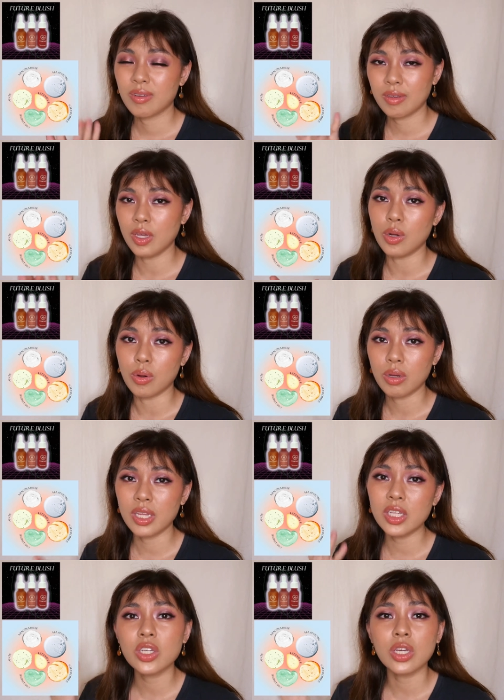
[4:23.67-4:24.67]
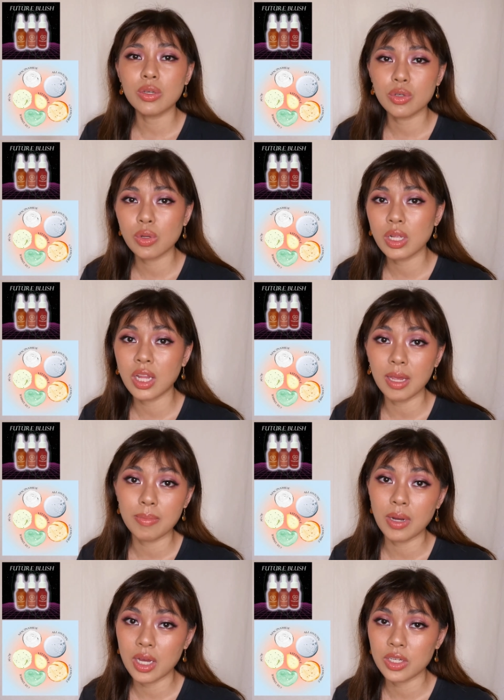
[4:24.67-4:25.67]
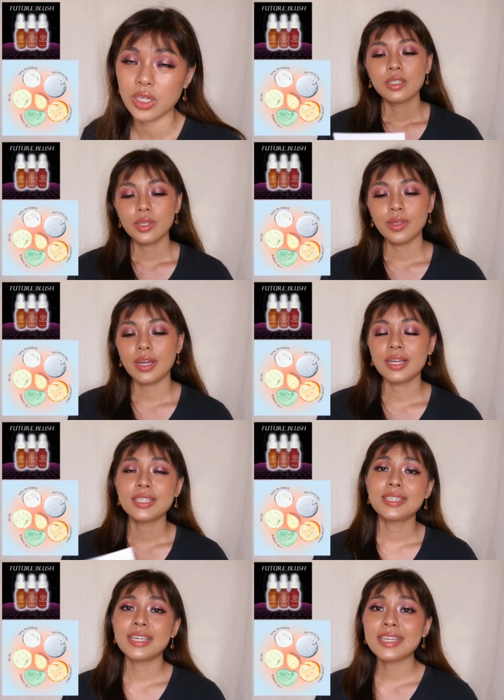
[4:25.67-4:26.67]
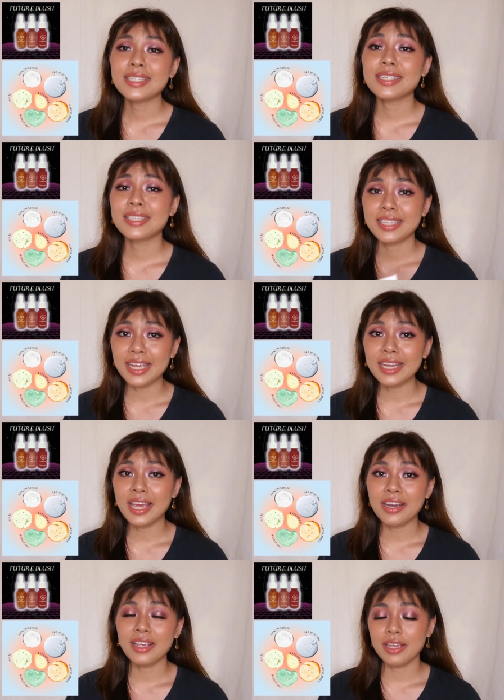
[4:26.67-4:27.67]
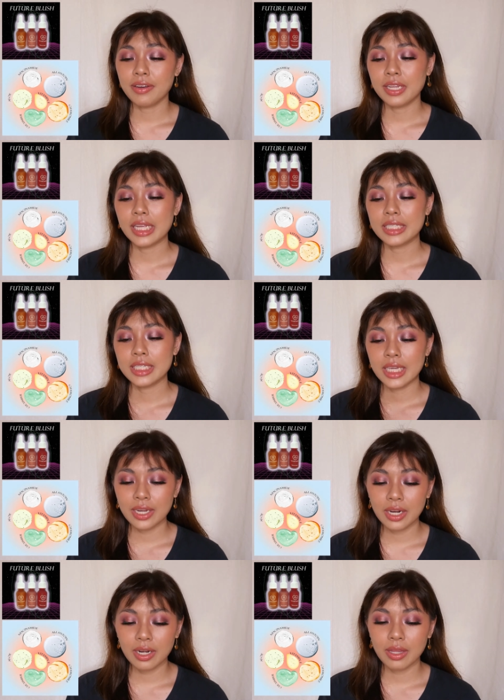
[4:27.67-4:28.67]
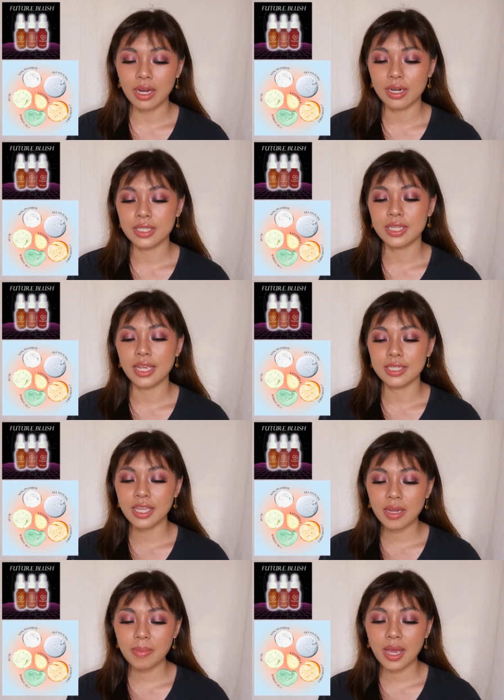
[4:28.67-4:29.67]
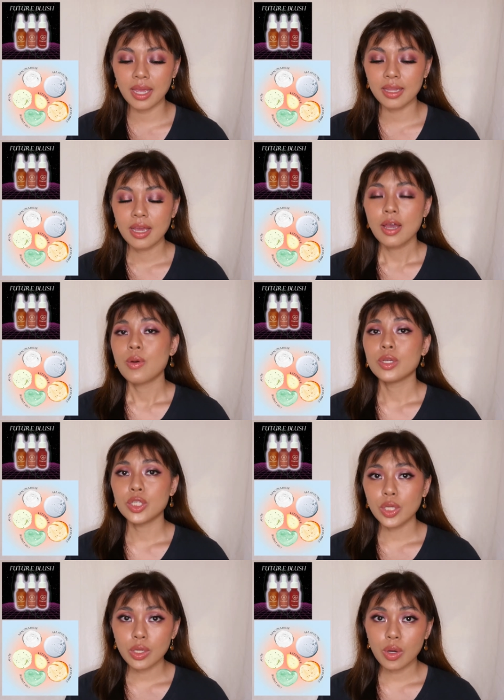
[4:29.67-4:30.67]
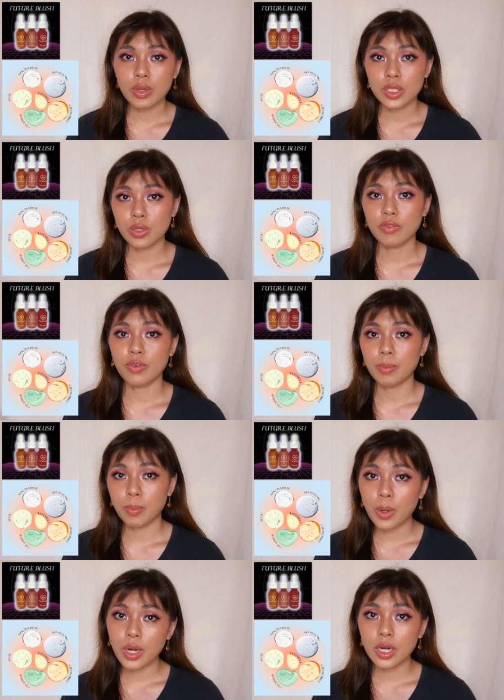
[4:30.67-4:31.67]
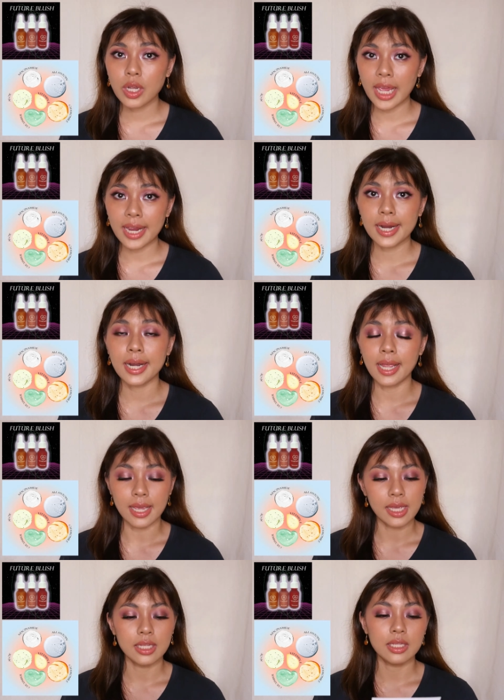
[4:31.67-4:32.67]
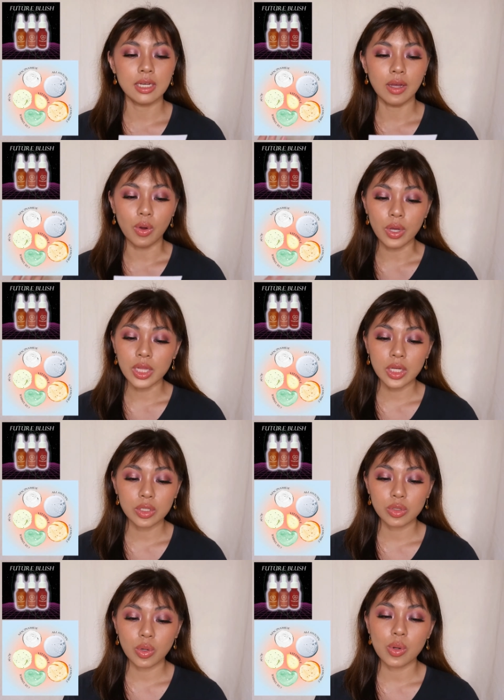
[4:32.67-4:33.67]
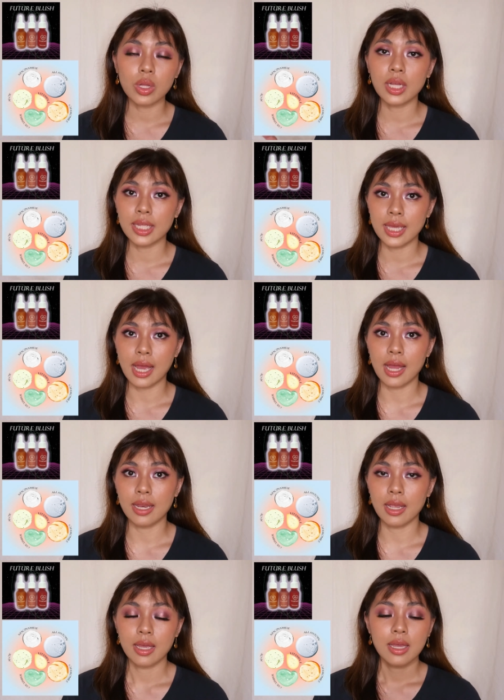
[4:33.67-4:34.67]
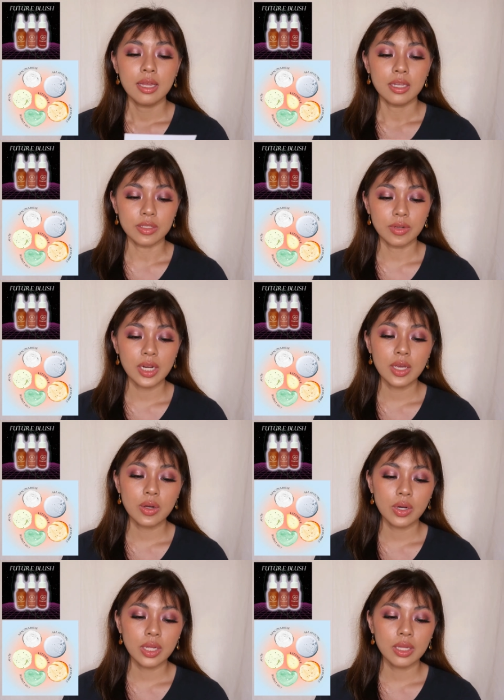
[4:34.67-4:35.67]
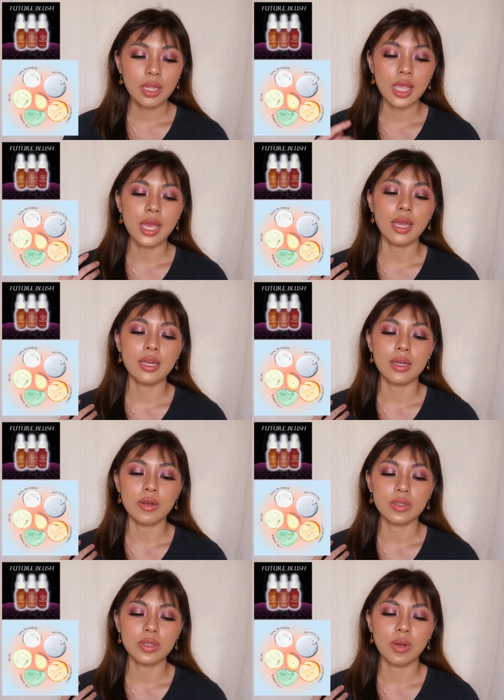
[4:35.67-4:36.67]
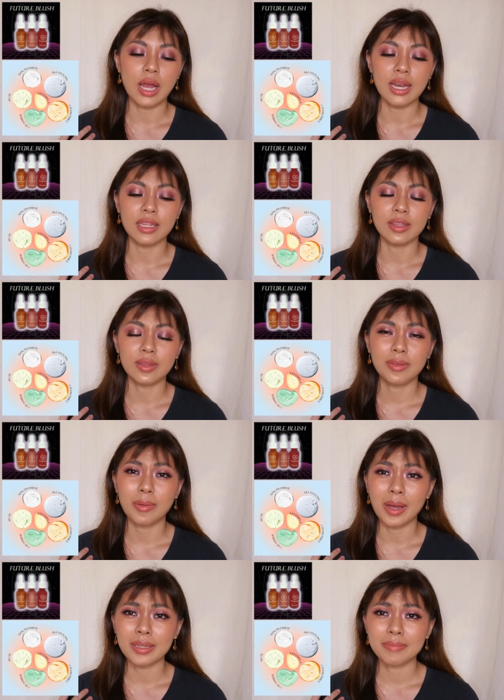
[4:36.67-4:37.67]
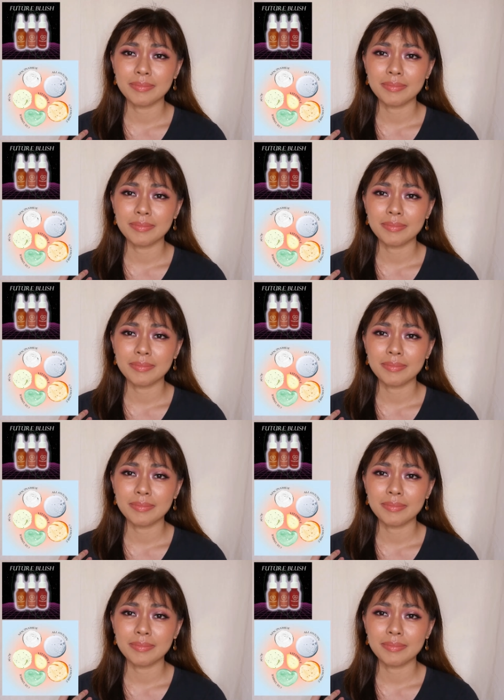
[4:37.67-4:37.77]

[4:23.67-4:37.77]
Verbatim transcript: you know, hindi siya usual clay blush. So there is 6 skincare ingredients here. There is niacinamide, which you know is good for pore care and oil control, ganyan. That's really good. And also allantoin.